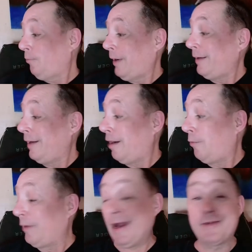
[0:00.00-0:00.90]
Right now,
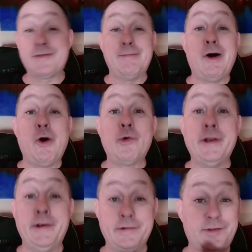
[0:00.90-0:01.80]
we got some
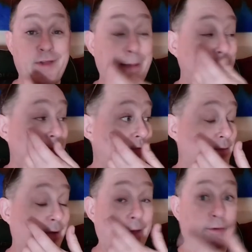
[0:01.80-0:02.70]
Hokan Slappus
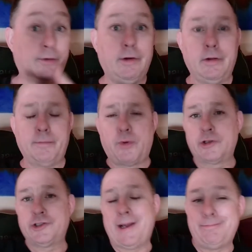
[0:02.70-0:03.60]
on the grill,
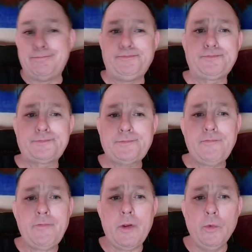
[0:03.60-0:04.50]
pork chop.
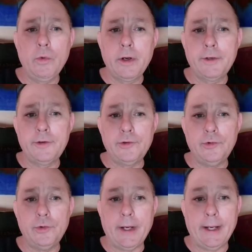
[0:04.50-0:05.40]
We're gonna
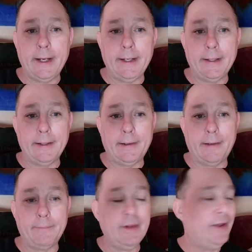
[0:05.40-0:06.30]
do
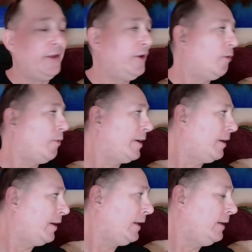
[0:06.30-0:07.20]
a, you know what,
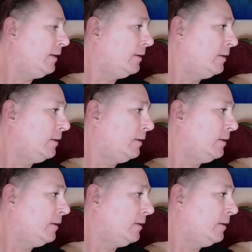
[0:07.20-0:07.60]
honey?